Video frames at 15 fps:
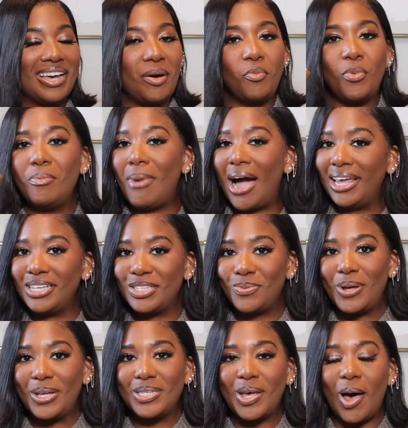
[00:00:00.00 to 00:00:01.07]
up, we might as
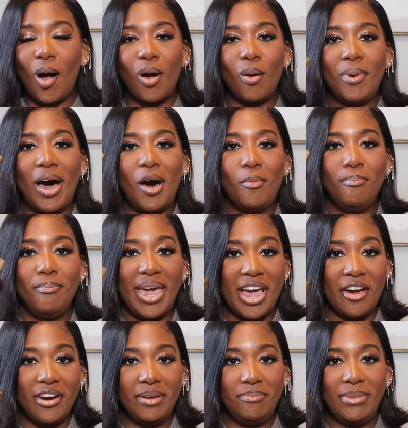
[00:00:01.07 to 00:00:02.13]
well talk about
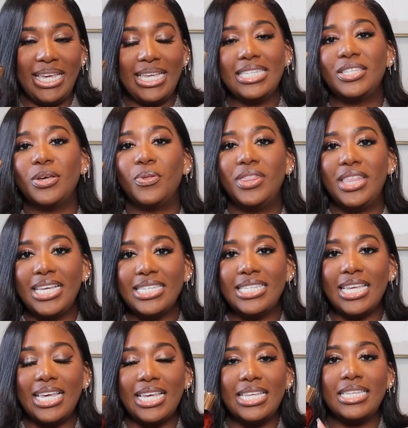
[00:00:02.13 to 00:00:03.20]
Marry Me. So this
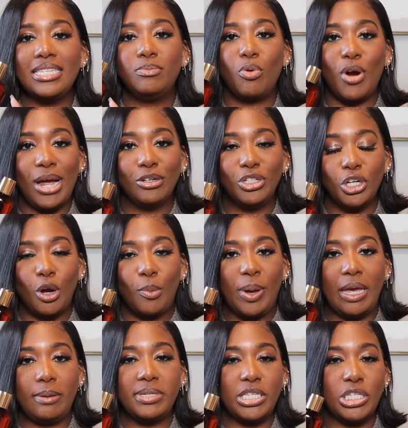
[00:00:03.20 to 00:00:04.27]
is Brown Sugar
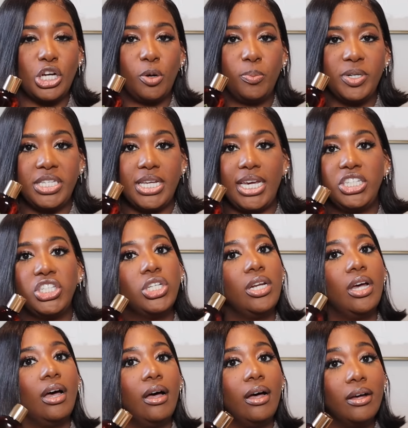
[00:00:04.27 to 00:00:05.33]
Babe's
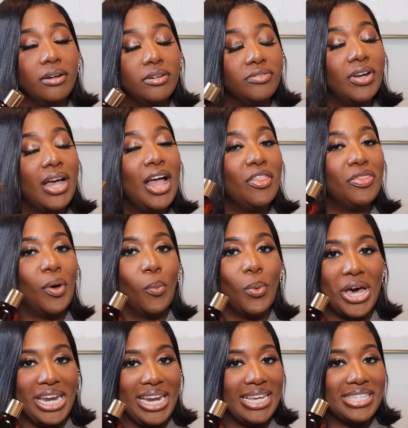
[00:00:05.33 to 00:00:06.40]
interpretation of The
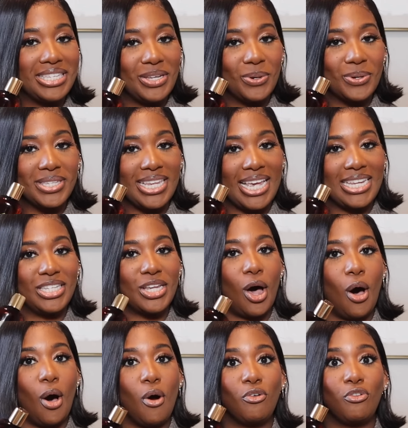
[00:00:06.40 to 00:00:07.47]
Wedding Silk
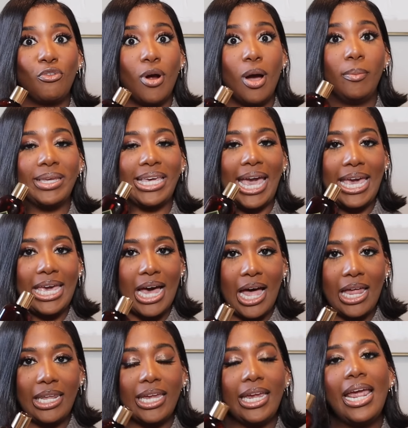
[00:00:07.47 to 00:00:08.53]
Santal from
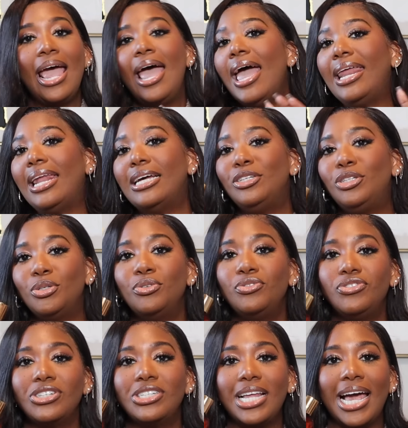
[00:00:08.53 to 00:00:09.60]
Kayali. And I do
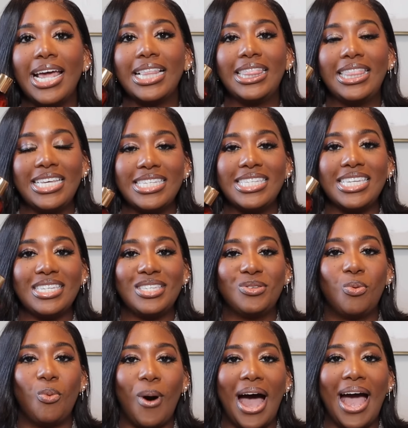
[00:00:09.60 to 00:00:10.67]
feel like this is
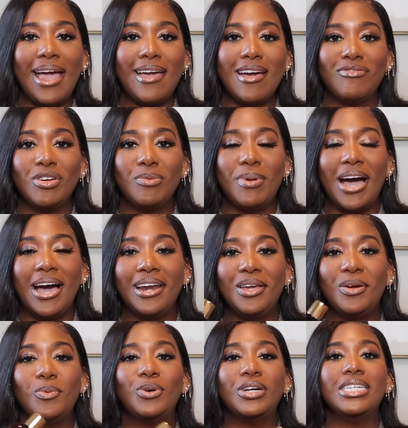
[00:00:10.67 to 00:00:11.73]
why
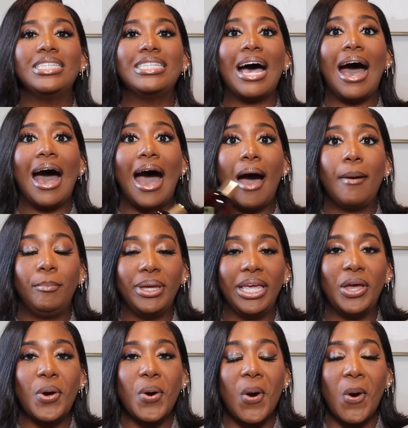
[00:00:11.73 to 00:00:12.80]
everybody was
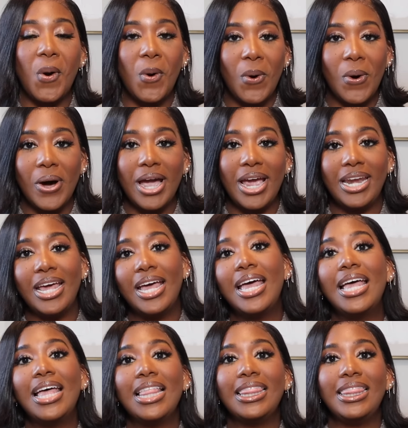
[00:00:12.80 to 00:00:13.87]
hopping on
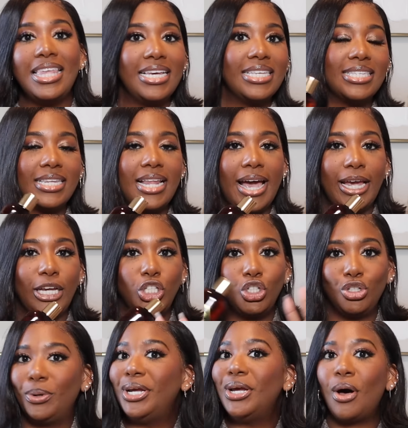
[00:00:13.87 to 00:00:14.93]
this like
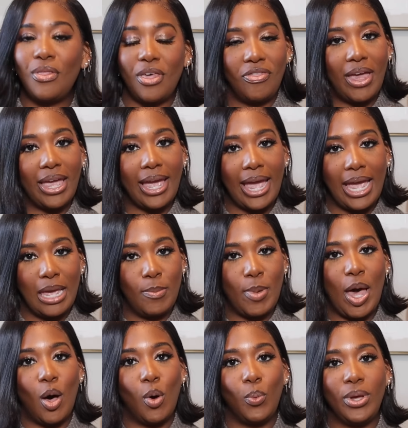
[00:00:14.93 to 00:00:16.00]
trio that they came
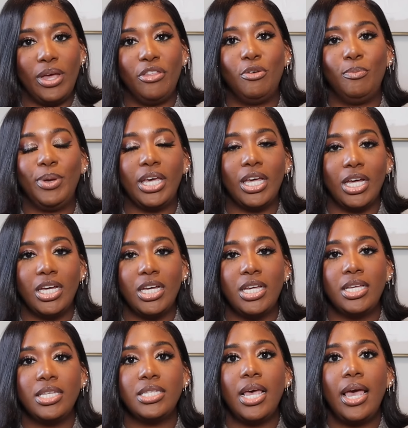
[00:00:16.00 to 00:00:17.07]
out with
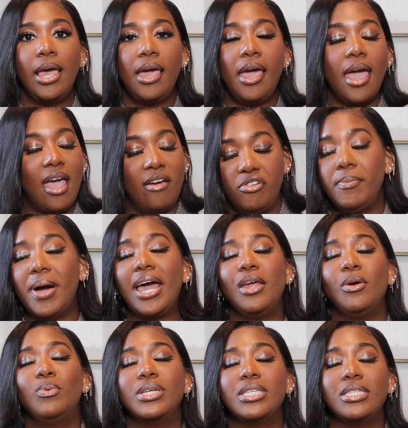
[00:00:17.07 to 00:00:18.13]
because everybody
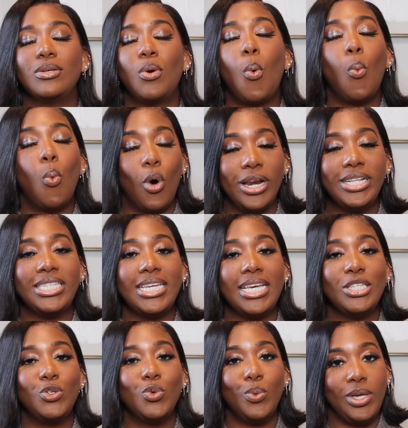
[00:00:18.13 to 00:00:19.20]
was
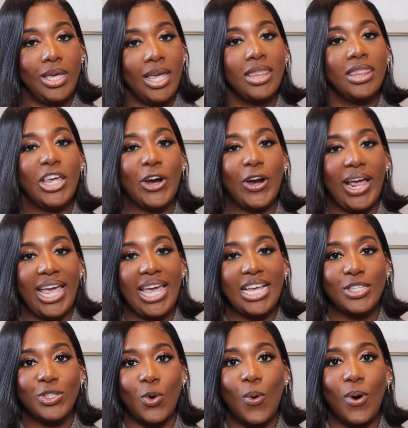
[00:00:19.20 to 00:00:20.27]
wanting to get their
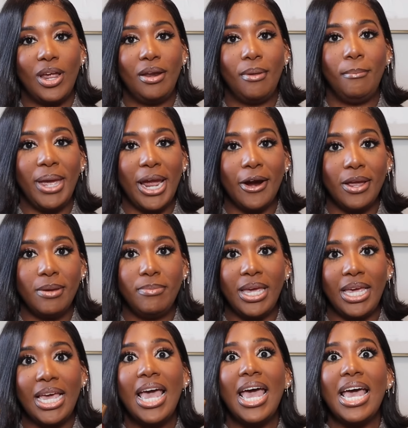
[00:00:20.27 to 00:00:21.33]
hands on Marry
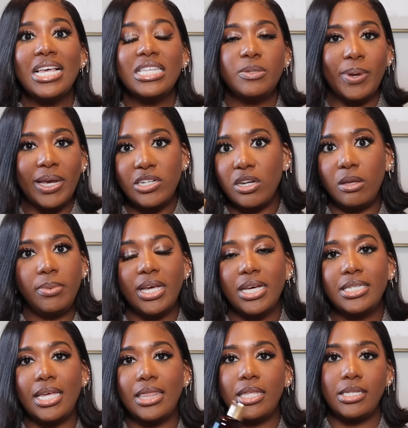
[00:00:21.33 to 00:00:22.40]
Me, especially
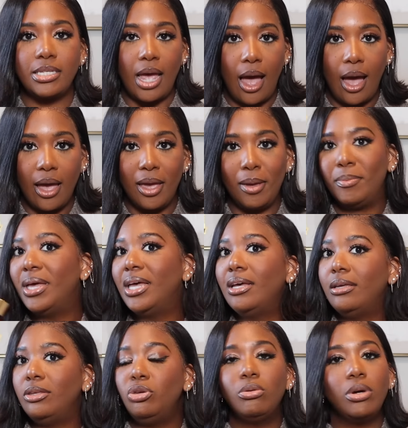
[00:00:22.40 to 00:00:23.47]
because at the time,
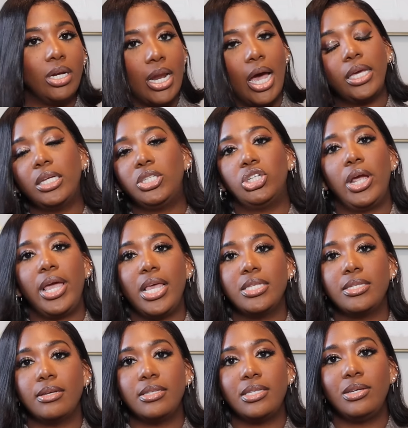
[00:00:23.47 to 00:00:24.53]
you could not get your hands
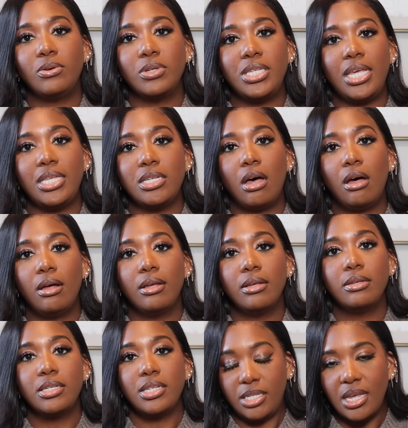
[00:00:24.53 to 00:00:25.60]
on Silk
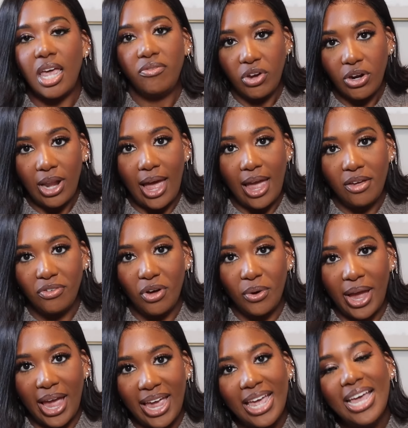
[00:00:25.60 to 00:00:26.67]
Santal to save your life,
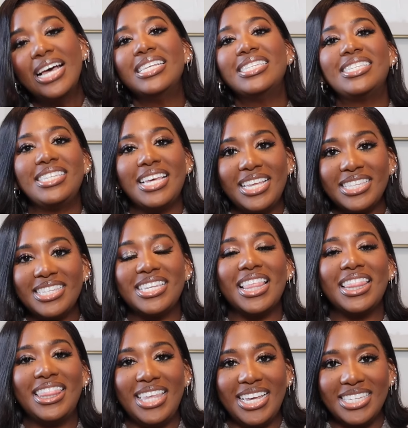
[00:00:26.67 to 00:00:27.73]
okay? Since
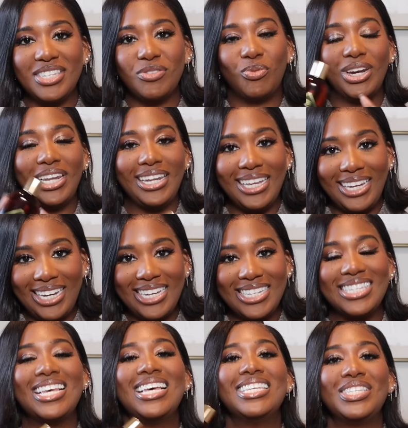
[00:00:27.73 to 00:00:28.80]
this
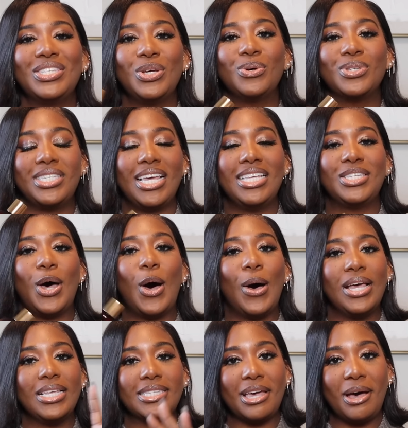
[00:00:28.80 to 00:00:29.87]
release, Silk Santal
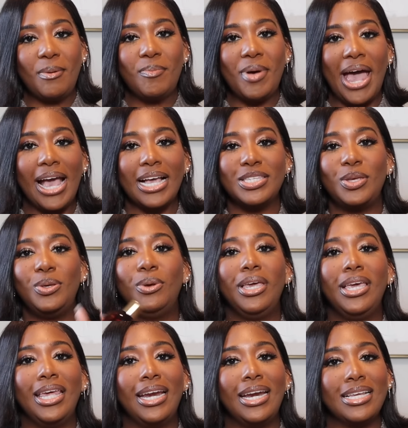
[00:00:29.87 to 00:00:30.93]
has come back, so you can
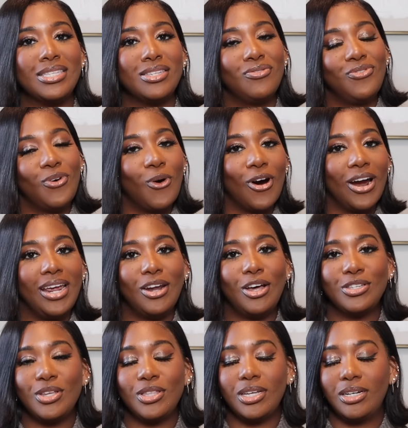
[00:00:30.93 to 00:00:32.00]
get it at Sephora and
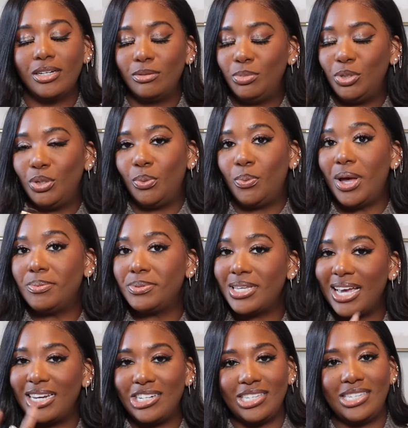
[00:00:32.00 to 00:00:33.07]
also the Huda Beauty
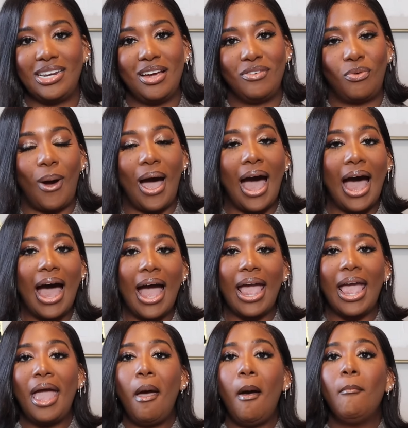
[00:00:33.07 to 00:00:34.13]
website, just an FYI.
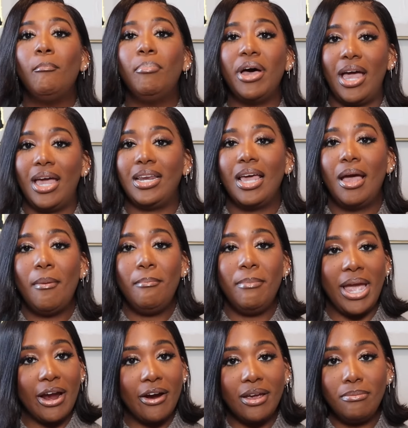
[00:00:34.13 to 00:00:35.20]
But
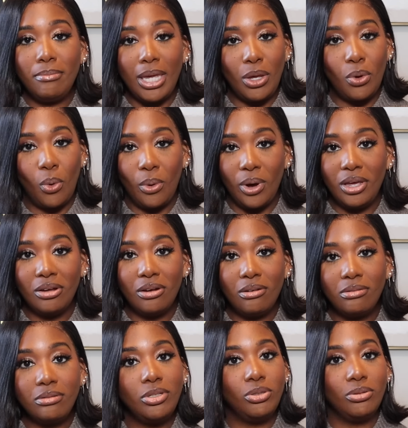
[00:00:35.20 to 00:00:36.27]
Marry Me
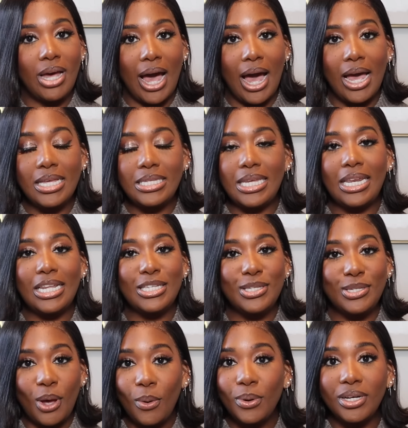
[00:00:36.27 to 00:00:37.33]
Oil, you guys, it is
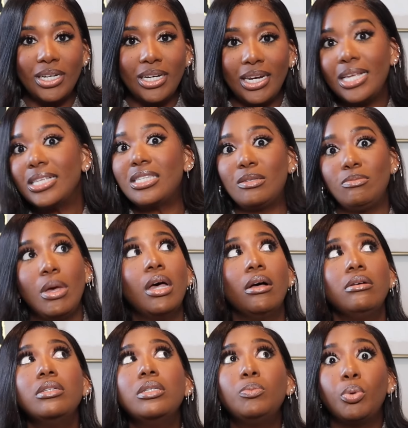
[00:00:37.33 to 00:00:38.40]
so good. It
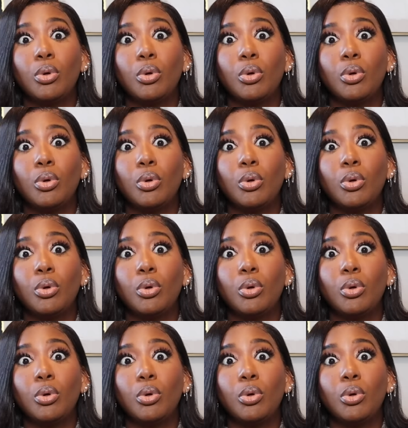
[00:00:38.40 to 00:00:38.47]
smells